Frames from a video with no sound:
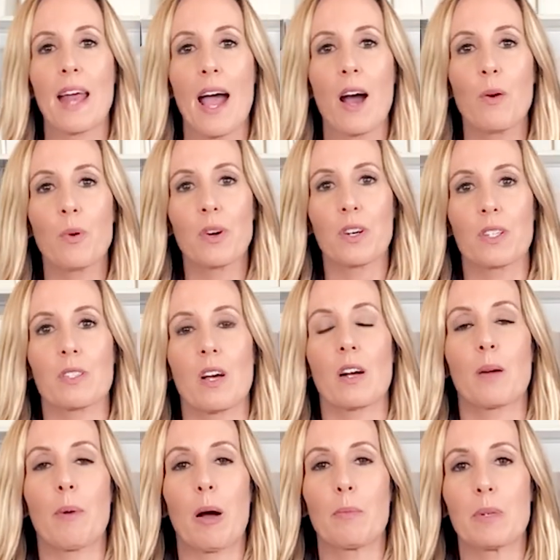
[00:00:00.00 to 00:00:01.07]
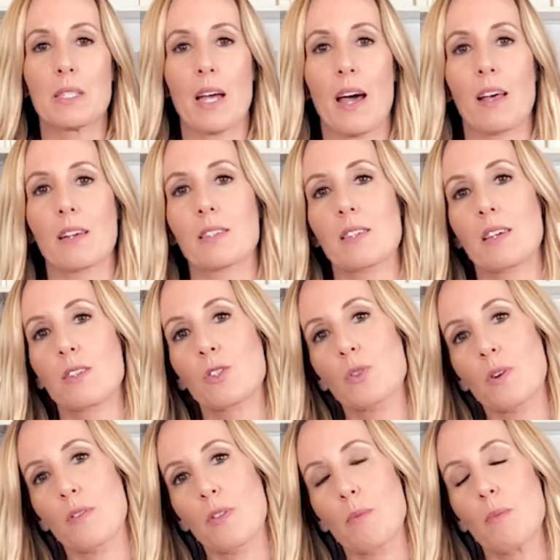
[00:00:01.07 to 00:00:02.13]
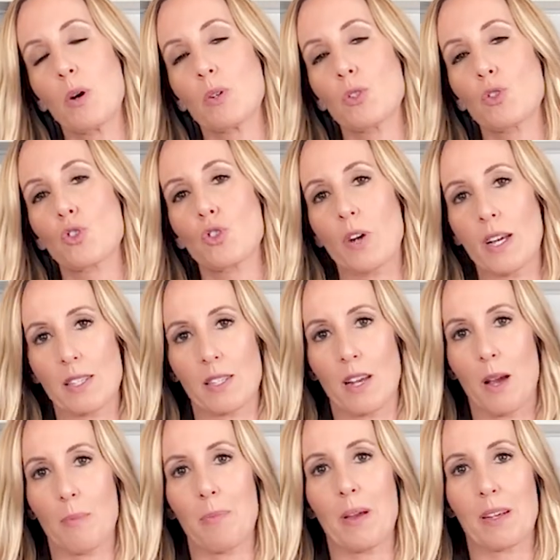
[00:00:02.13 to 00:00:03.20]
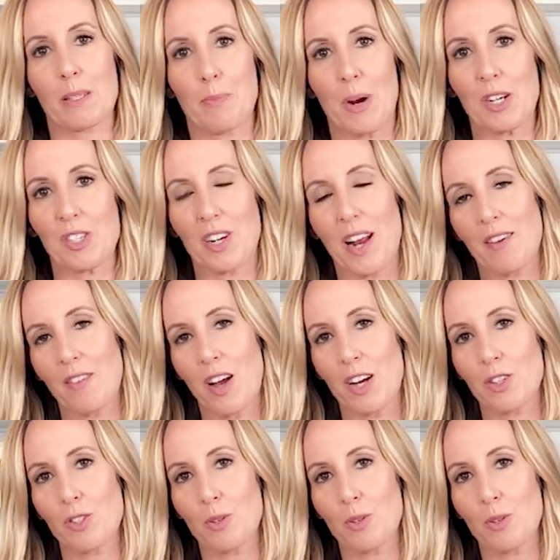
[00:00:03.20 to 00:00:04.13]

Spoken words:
now we're gonna talk about metallics in sort of the most dressed up expression. I've got